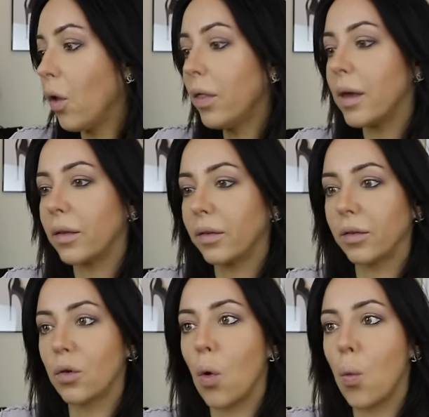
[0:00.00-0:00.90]
on this,
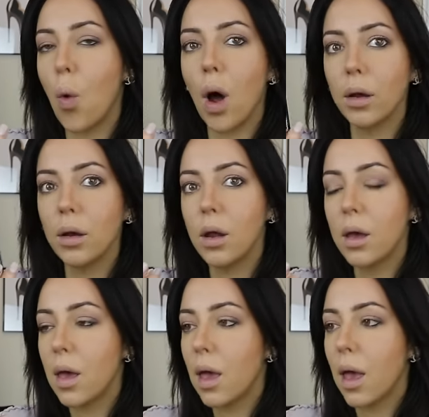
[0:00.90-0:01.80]
it's got one
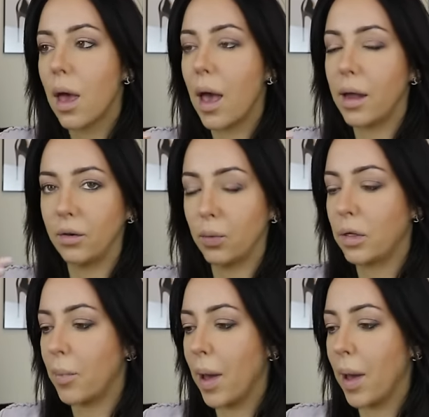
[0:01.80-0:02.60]
end with the